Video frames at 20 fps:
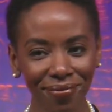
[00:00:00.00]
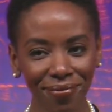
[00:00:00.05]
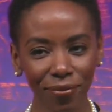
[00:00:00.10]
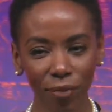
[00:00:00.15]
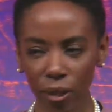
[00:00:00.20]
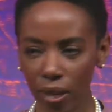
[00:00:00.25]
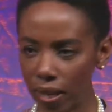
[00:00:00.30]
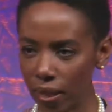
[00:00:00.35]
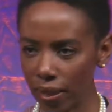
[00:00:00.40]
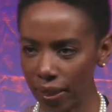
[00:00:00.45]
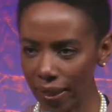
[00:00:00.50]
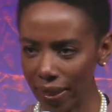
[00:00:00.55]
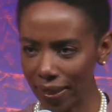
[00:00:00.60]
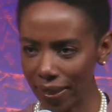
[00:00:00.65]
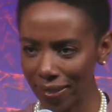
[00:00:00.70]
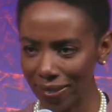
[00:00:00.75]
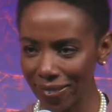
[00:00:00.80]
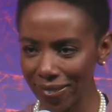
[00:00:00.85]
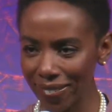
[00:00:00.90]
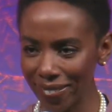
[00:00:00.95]

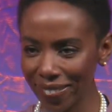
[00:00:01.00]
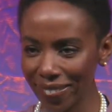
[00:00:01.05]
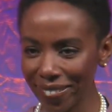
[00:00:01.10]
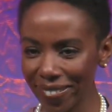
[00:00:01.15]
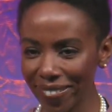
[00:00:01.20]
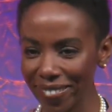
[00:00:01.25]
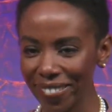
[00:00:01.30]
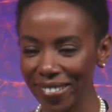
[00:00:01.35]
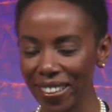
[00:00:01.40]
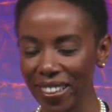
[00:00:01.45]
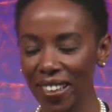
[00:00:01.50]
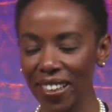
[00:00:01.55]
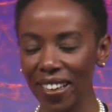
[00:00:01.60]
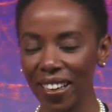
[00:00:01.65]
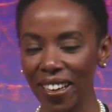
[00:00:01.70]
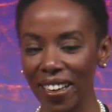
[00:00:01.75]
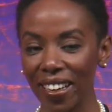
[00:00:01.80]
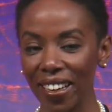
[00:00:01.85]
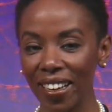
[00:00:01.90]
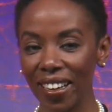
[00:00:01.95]
Really?
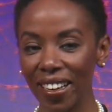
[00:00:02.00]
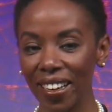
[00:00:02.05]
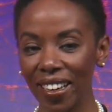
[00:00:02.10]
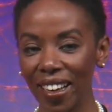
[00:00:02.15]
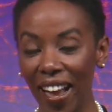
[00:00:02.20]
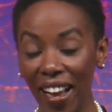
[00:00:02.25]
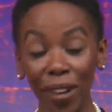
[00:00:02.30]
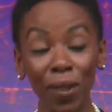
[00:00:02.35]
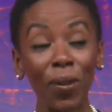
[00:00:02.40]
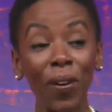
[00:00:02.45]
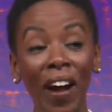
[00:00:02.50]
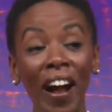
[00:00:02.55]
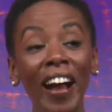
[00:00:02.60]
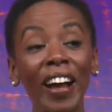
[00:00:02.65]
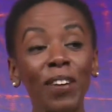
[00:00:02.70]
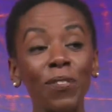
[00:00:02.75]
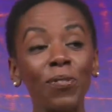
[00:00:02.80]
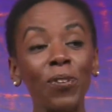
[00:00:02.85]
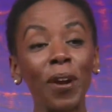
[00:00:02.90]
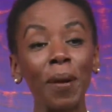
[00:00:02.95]
I
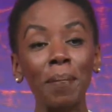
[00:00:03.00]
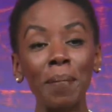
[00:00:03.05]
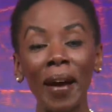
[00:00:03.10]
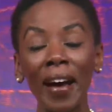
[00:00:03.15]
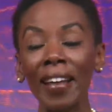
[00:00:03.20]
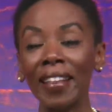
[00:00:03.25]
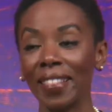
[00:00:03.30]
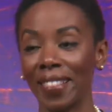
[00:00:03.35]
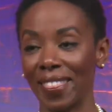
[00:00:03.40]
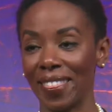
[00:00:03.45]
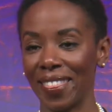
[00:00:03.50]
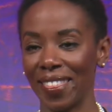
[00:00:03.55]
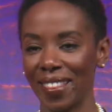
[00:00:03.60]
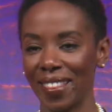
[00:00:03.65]
cried for a month.